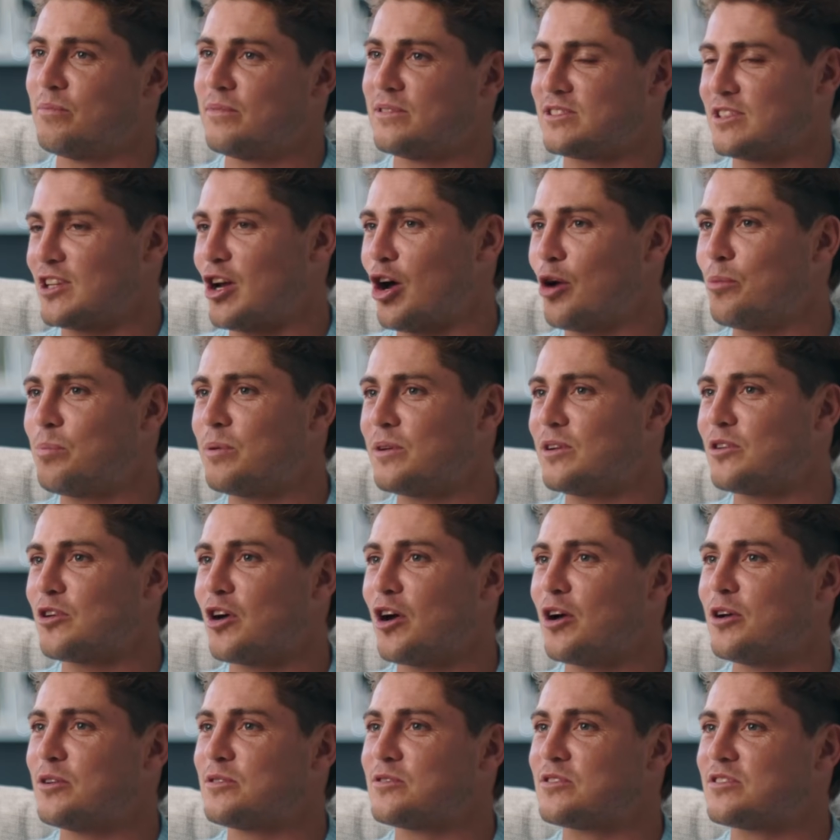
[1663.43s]
It's an open
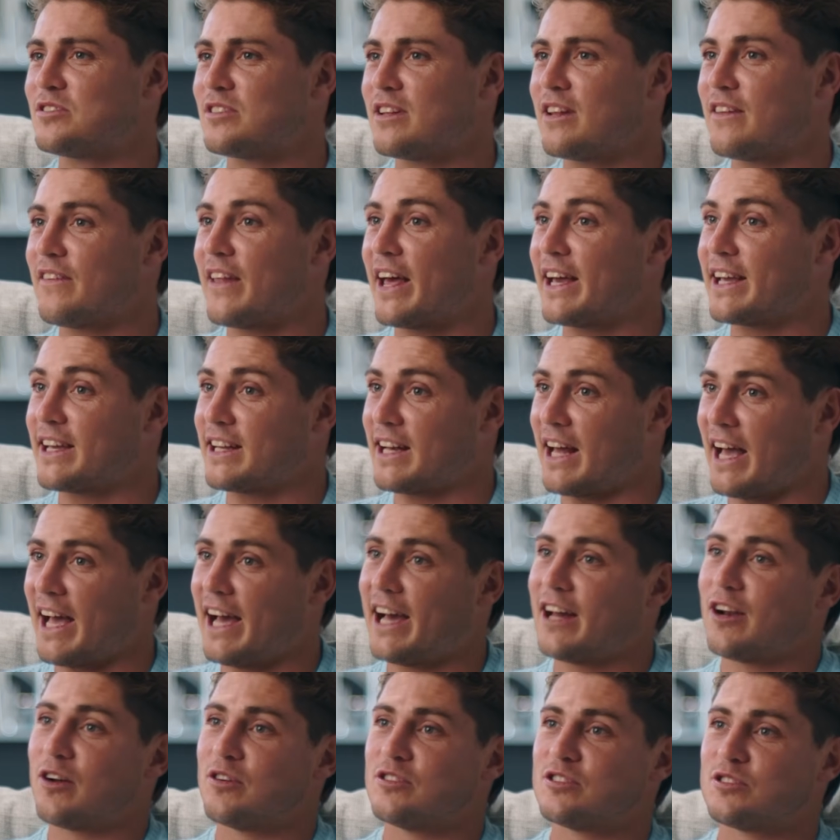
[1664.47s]
note, so then they can
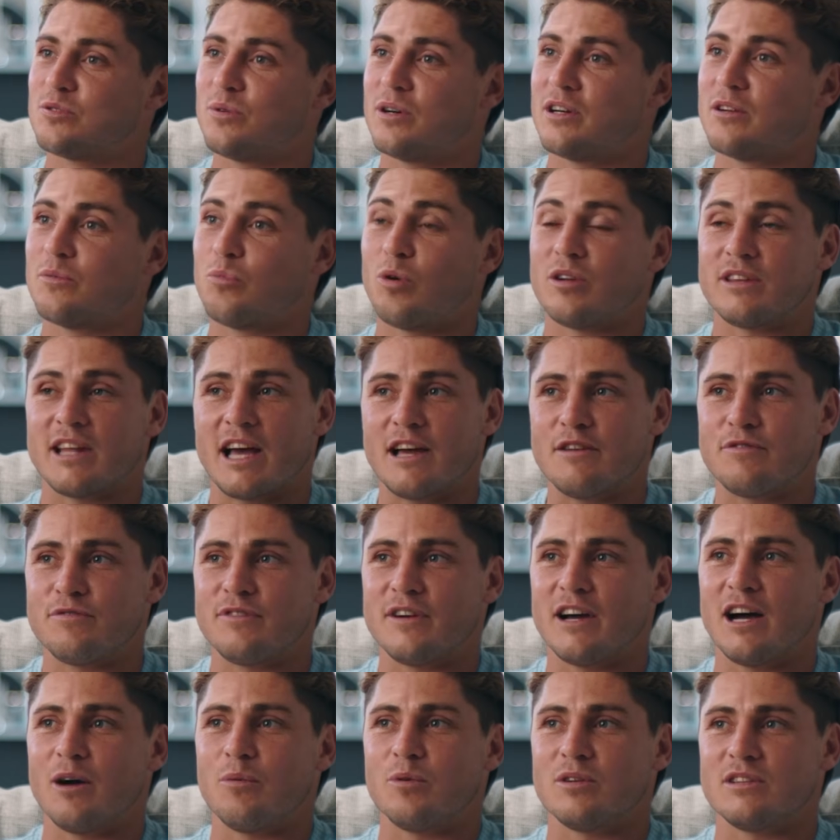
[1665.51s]
add onto it what they
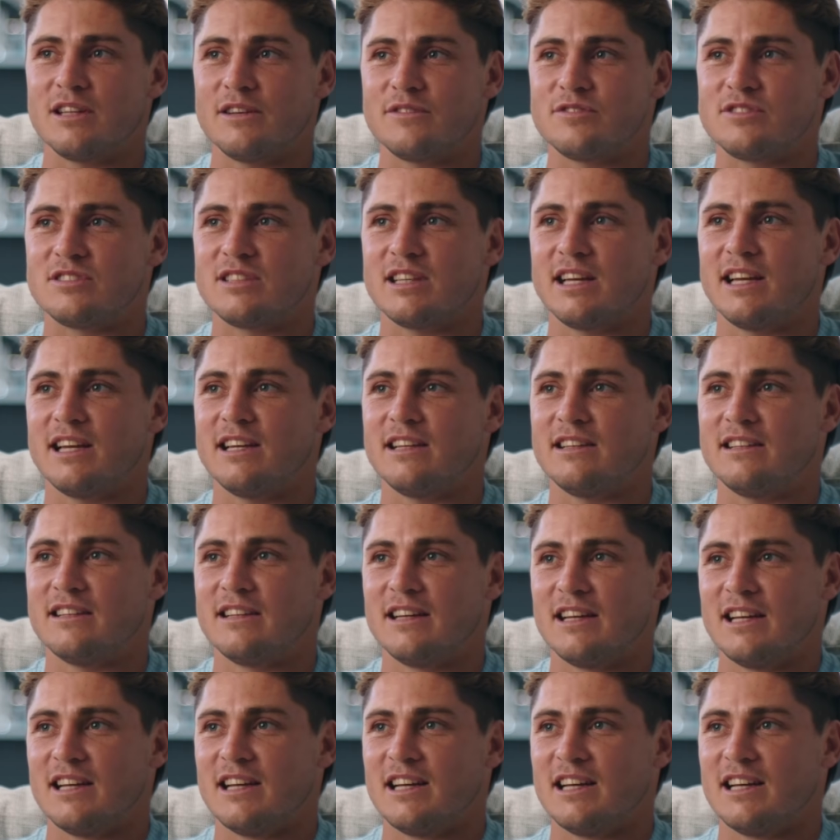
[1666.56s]
felt, what they've seen,